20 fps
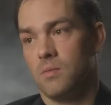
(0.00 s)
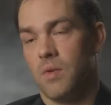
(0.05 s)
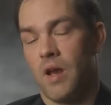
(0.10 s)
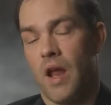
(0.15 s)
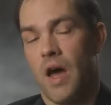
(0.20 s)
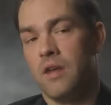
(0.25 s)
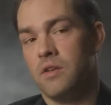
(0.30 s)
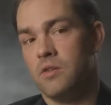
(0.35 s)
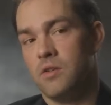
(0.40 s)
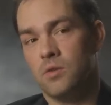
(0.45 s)

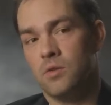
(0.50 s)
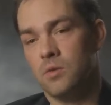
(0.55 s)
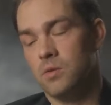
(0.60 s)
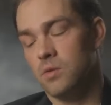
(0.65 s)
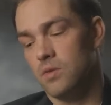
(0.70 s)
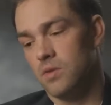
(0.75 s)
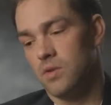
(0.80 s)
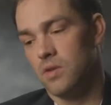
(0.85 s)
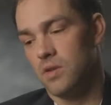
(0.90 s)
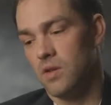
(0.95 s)
But I
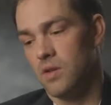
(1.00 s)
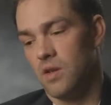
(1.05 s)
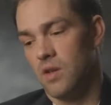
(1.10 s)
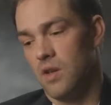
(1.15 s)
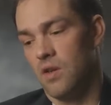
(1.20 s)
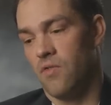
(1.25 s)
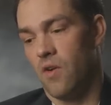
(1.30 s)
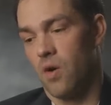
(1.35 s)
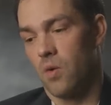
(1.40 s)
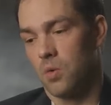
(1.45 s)
knew,
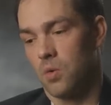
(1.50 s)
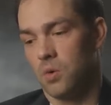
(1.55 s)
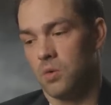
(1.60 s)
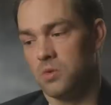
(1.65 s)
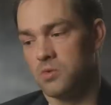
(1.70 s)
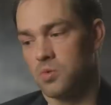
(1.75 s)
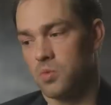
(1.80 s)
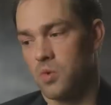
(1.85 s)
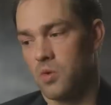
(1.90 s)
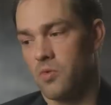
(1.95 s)
if our
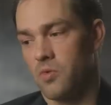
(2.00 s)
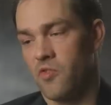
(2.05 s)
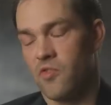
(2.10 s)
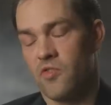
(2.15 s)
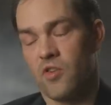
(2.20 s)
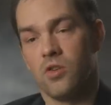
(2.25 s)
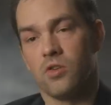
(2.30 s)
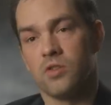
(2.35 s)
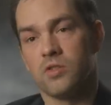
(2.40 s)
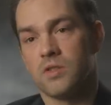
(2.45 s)
roles were
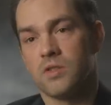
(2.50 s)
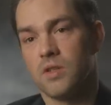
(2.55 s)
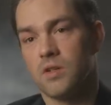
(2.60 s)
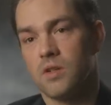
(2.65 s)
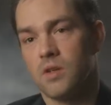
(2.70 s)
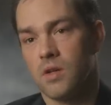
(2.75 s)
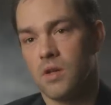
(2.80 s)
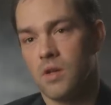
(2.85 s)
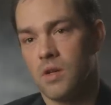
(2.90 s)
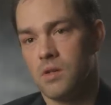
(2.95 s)
reversed,
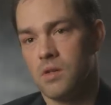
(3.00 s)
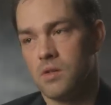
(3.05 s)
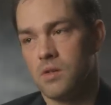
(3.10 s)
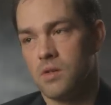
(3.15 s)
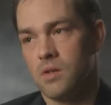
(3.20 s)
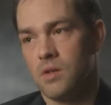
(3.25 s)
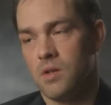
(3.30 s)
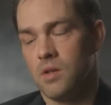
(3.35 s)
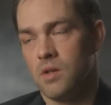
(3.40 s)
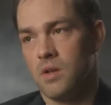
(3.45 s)

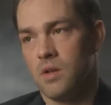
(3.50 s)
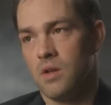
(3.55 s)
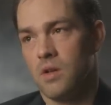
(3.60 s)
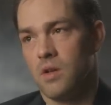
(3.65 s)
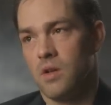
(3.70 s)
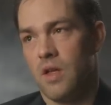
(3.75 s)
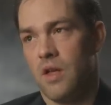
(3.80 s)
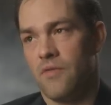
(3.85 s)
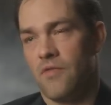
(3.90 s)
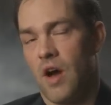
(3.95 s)

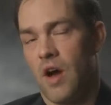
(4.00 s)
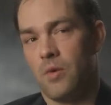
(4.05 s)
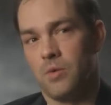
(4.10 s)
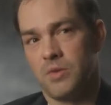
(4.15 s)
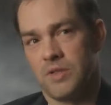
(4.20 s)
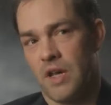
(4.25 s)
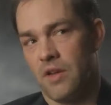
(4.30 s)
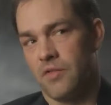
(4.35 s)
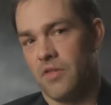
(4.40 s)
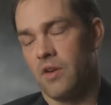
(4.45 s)
if I
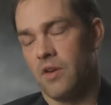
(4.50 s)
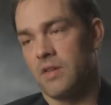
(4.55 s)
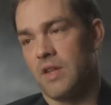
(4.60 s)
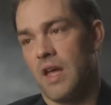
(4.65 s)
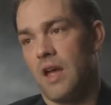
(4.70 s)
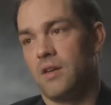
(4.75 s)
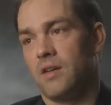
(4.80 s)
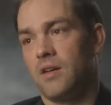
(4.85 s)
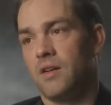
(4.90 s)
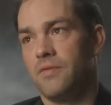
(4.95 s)
was out there at
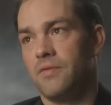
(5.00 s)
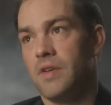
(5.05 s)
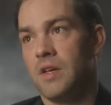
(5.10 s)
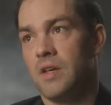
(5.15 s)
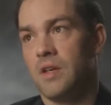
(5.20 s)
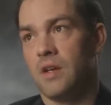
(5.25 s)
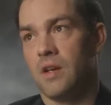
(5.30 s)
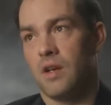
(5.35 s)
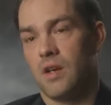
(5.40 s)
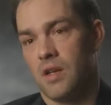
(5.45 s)
that
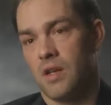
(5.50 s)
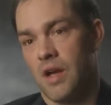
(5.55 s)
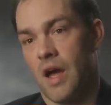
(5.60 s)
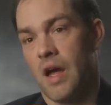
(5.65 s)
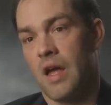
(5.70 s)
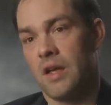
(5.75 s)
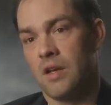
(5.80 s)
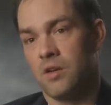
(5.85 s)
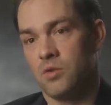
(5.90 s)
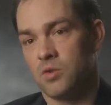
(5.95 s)
Humvee and
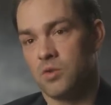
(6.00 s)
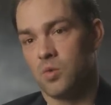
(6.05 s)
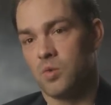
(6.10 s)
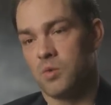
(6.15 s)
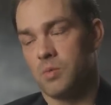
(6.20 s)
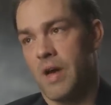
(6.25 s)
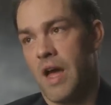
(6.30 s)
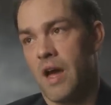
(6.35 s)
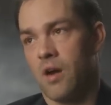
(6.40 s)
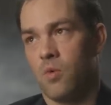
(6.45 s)
Gallegos
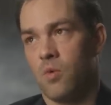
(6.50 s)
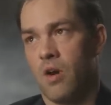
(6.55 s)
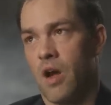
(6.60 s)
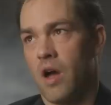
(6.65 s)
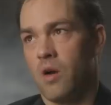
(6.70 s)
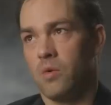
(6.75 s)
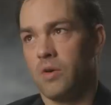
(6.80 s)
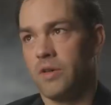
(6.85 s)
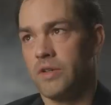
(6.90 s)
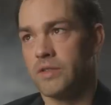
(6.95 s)
was back where
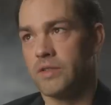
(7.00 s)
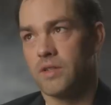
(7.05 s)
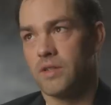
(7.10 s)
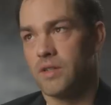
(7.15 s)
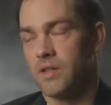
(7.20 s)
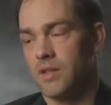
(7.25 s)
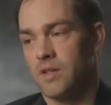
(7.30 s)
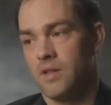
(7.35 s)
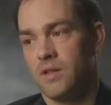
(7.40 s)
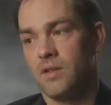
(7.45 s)
I was,
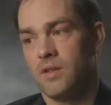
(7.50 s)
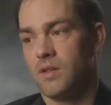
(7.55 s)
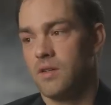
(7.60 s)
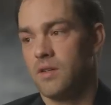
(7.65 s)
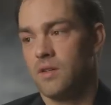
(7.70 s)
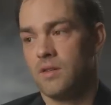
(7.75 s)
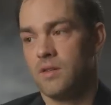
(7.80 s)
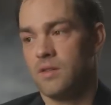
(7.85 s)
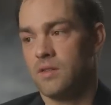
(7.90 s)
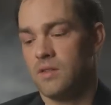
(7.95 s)

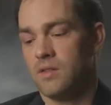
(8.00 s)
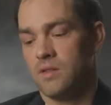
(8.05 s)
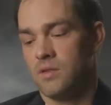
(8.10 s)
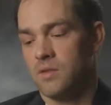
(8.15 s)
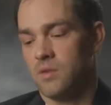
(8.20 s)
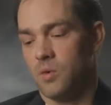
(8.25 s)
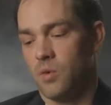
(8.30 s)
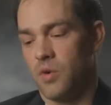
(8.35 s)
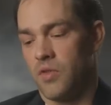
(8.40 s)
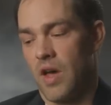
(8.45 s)

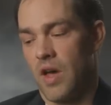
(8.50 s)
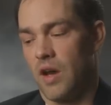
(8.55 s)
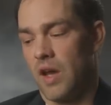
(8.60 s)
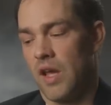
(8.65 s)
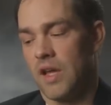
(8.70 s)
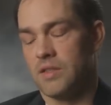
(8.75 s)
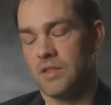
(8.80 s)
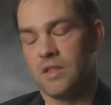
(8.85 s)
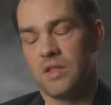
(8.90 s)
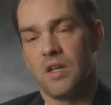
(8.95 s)
without
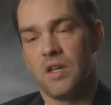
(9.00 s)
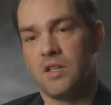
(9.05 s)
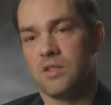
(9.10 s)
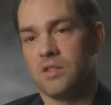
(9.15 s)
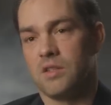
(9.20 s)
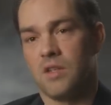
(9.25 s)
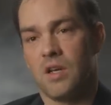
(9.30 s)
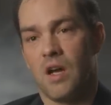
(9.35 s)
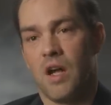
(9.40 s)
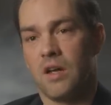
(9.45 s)

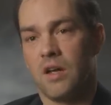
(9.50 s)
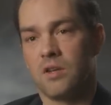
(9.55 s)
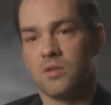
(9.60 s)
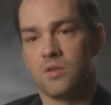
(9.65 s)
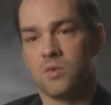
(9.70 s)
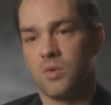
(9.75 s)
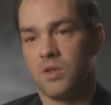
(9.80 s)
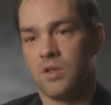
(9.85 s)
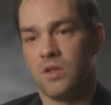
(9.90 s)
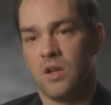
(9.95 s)
hesitation,
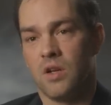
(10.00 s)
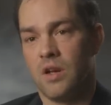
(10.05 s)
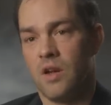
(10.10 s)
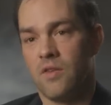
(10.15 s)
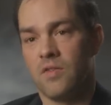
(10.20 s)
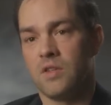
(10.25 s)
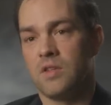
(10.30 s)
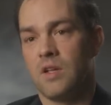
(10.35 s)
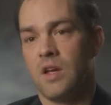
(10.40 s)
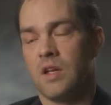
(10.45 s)
Gallegos would have done
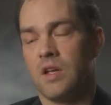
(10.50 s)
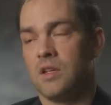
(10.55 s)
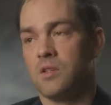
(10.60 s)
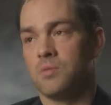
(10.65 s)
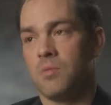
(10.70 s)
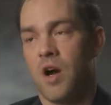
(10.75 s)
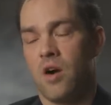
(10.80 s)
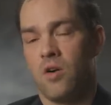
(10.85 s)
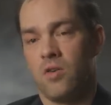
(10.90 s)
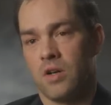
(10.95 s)
everything in
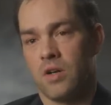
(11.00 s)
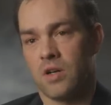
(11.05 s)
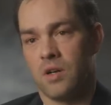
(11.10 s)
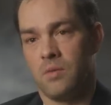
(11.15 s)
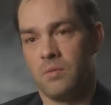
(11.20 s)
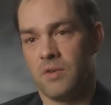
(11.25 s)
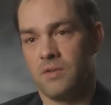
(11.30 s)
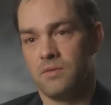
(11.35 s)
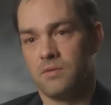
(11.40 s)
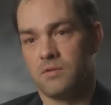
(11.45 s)
his power to
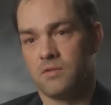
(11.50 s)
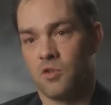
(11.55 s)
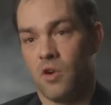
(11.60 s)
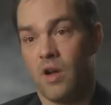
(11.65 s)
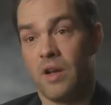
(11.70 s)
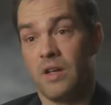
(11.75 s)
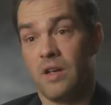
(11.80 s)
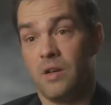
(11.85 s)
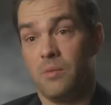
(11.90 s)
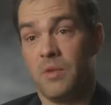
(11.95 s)
come
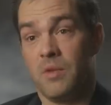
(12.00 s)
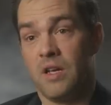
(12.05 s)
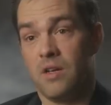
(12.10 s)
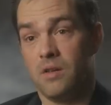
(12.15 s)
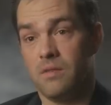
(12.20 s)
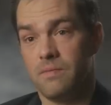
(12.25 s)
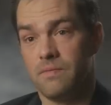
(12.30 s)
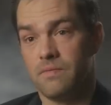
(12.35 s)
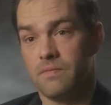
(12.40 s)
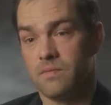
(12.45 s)
try and get me.